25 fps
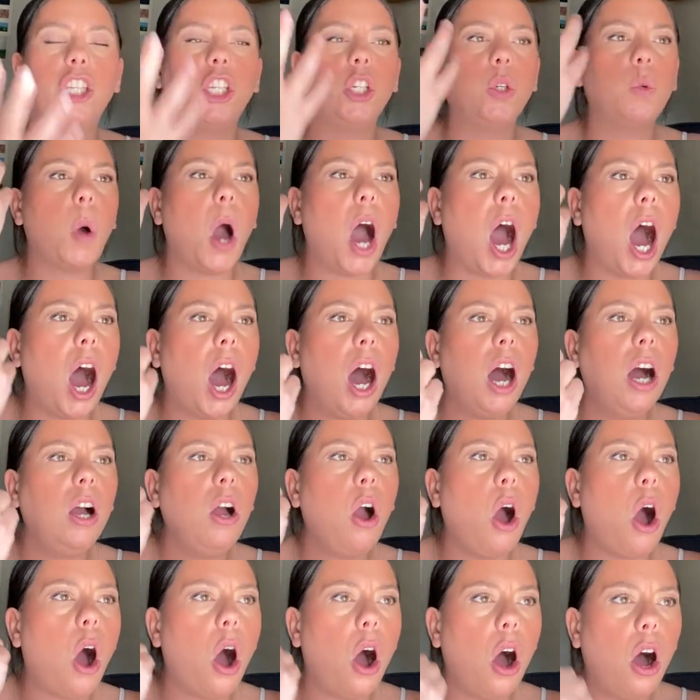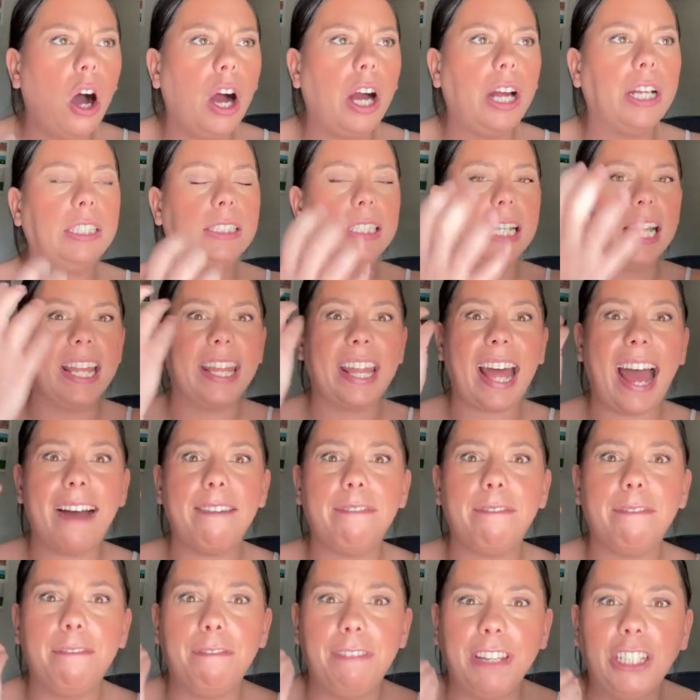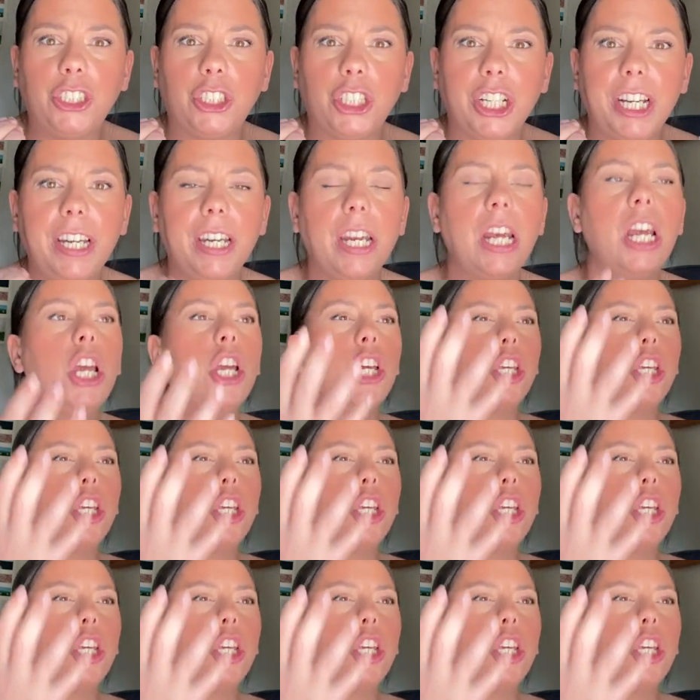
you hung on to that vision,